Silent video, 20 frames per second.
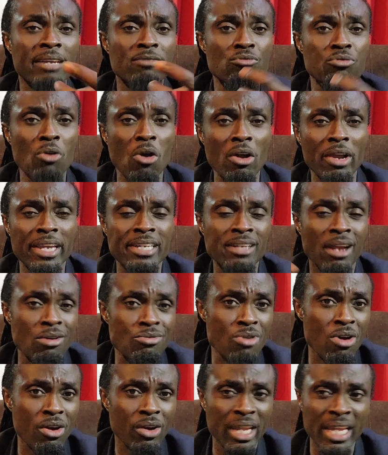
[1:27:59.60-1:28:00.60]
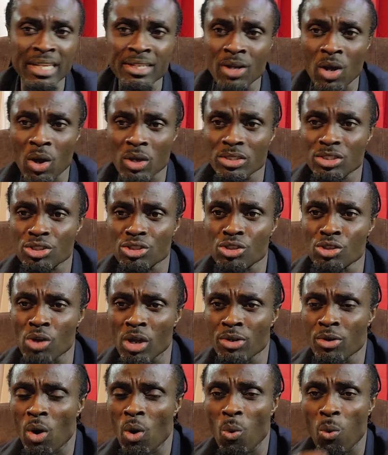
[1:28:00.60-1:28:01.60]
working a work in us.
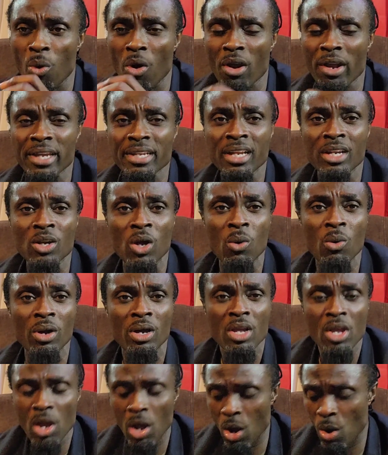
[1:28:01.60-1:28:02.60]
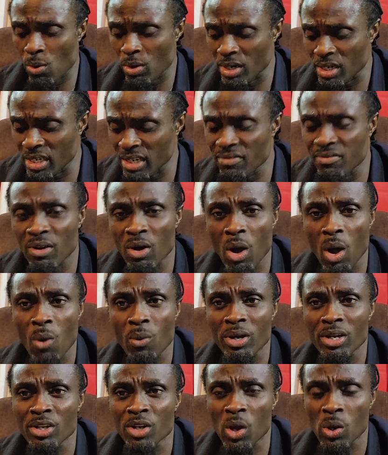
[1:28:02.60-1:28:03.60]
You know, working on our, our liver,
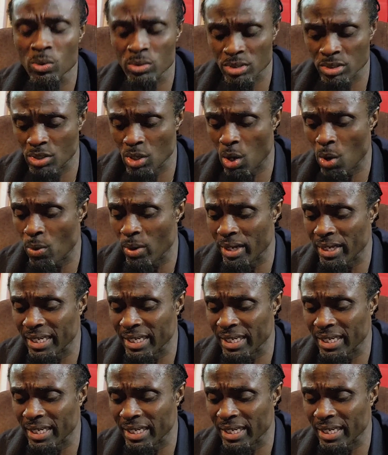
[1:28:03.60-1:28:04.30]
our lungs, our